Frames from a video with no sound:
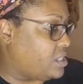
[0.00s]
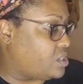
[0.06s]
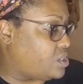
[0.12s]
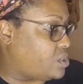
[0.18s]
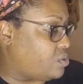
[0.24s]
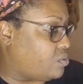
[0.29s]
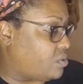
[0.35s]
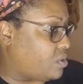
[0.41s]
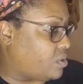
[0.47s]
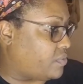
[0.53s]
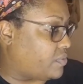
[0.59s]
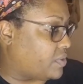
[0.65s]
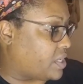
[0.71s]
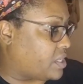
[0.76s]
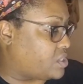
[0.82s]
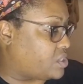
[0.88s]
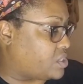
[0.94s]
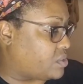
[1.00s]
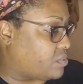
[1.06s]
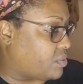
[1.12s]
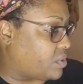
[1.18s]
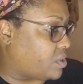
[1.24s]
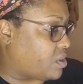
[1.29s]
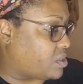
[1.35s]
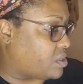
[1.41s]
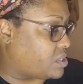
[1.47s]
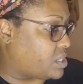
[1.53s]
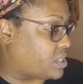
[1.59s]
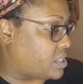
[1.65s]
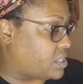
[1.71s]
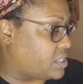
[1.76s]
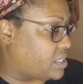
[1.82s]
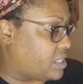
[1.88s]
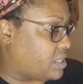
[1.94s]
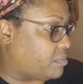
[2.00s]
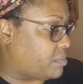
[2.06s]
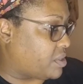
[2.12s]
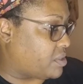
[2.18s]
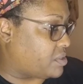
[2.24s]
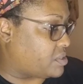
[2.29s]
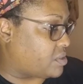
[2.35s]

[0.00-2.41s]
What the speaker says: 2 notifications in regards to this email.